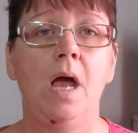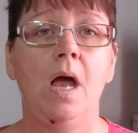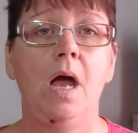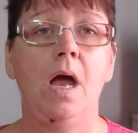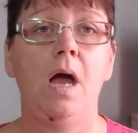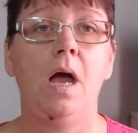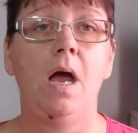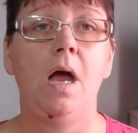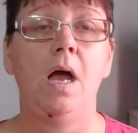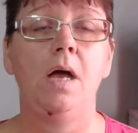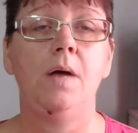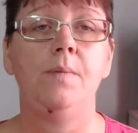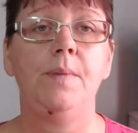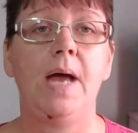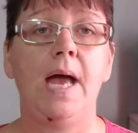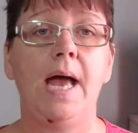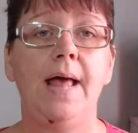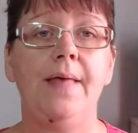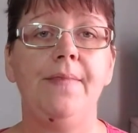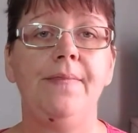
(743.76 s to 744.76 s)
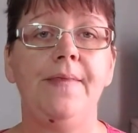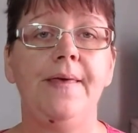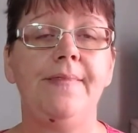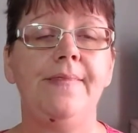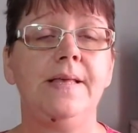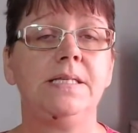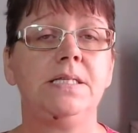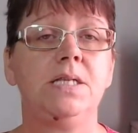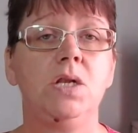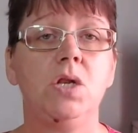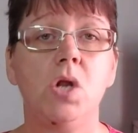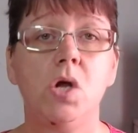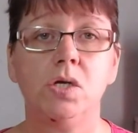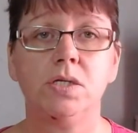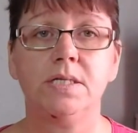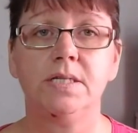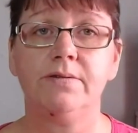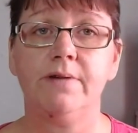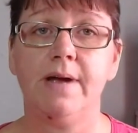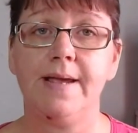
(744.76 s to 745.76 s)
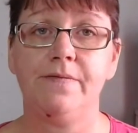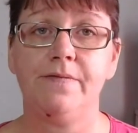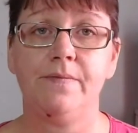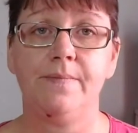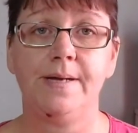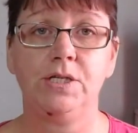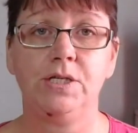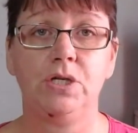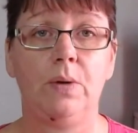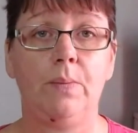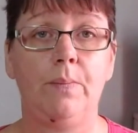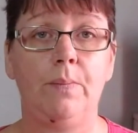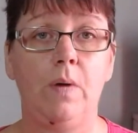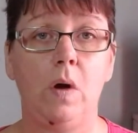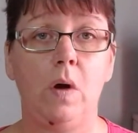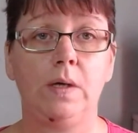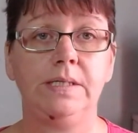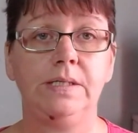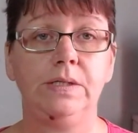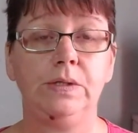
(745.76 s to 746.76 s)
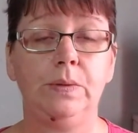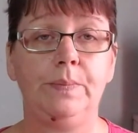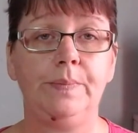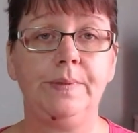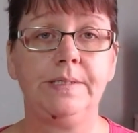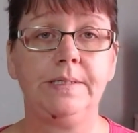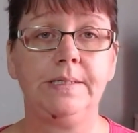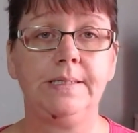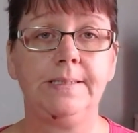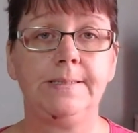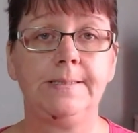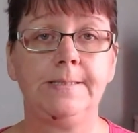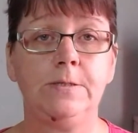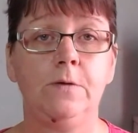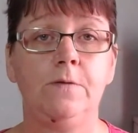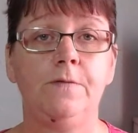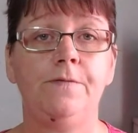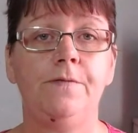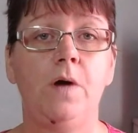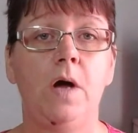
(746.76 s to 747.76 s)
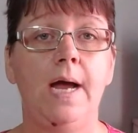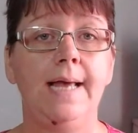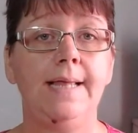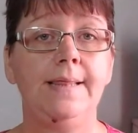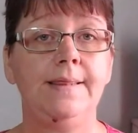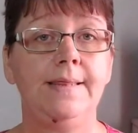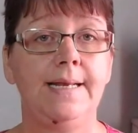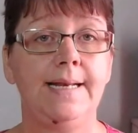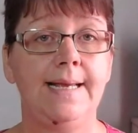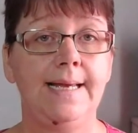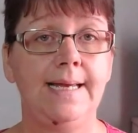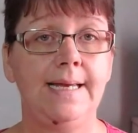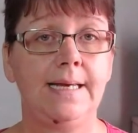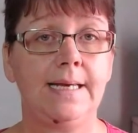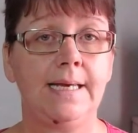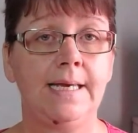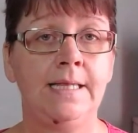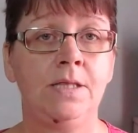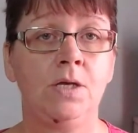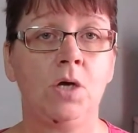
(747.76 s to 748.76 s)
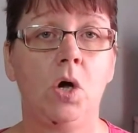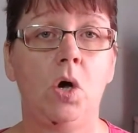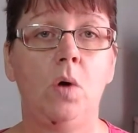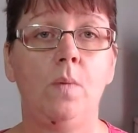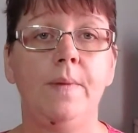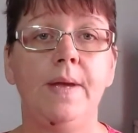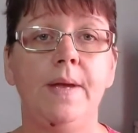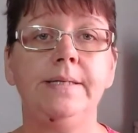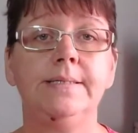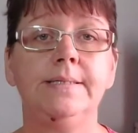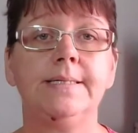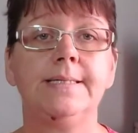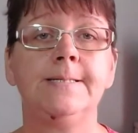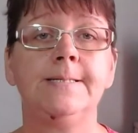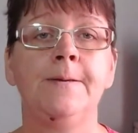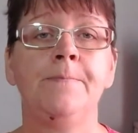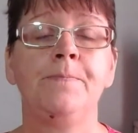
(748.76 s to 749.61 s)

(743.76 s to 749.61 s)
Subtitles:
And then there's lots of great information on marketing your business. You'll find the link in the comments.